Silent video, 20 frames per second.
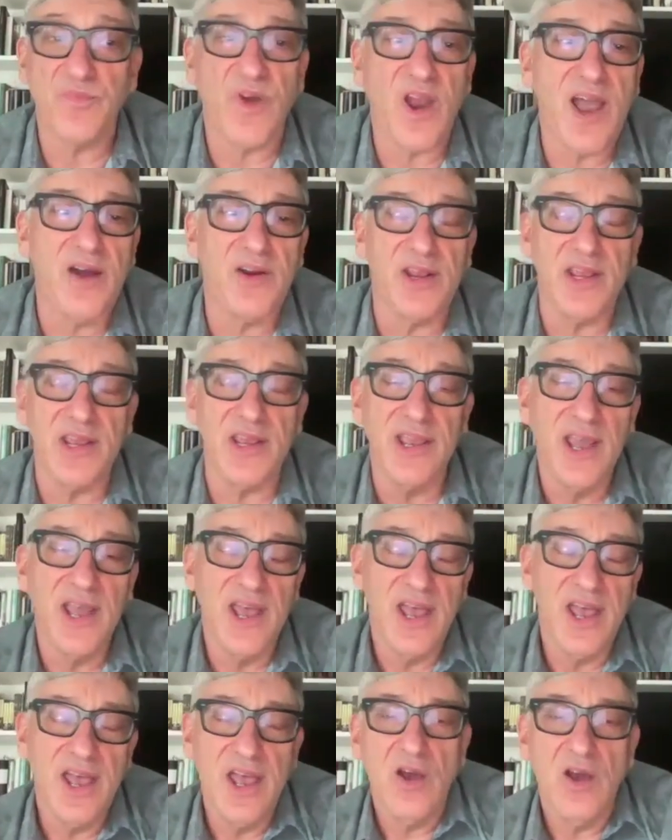Proudie,
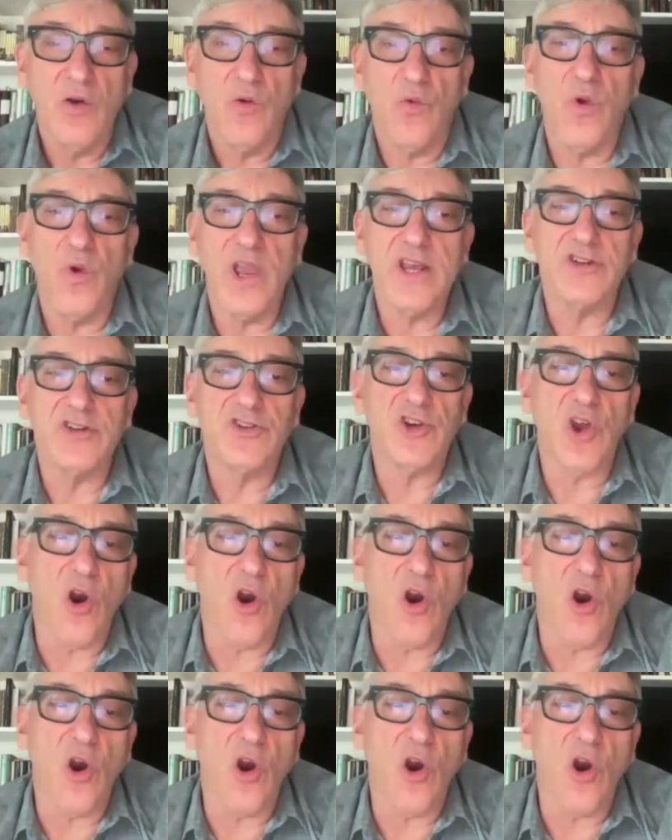which